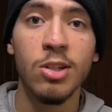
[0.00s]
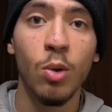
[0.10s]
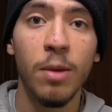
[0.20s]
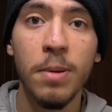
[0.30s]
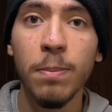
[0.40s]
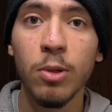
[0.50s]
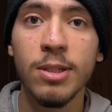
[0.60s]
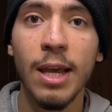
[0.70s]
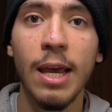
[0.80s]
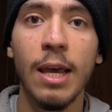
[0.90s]
So the people
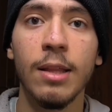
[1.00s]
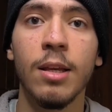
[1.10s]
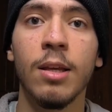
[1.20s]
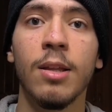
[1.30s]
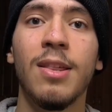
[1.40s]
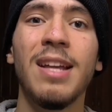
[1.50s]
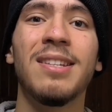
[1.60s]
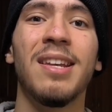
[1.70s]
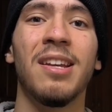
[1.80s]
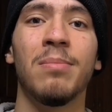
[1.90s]
said,
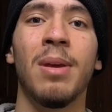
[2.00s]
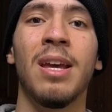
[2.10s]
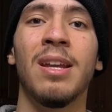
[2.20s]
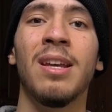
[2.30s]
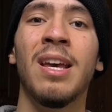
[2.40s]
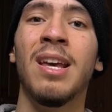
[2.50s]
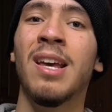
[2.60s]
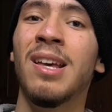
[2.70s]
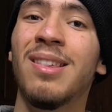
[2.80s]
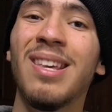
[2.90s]
that's it, man.
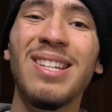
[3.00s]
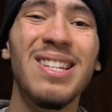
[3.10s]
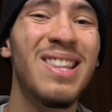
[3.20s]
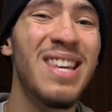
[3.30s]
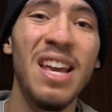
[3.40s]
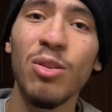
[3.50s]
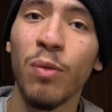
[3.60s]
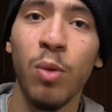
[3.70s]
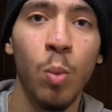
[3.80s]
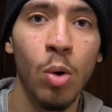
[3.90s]
This is the end
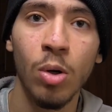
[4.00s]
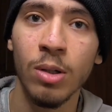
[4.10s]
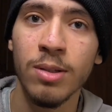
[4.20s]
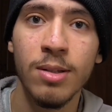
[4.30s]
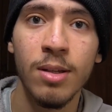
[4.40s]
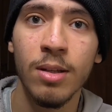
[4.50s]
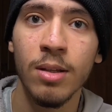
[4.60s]
of the world.